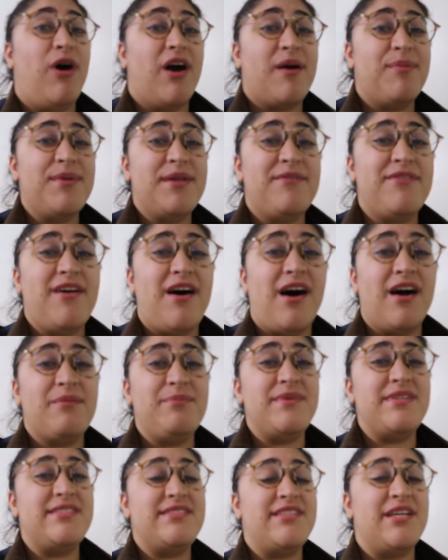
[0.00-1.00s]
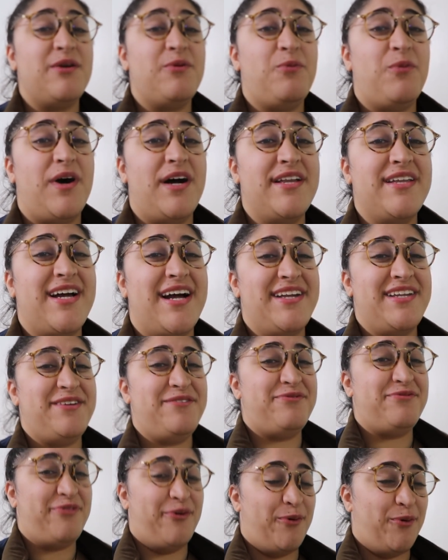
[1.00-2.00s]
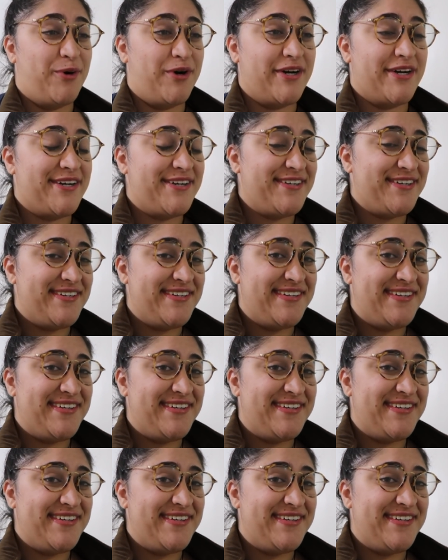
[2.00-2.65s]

Welcome to Vlogmas day one ninety-four.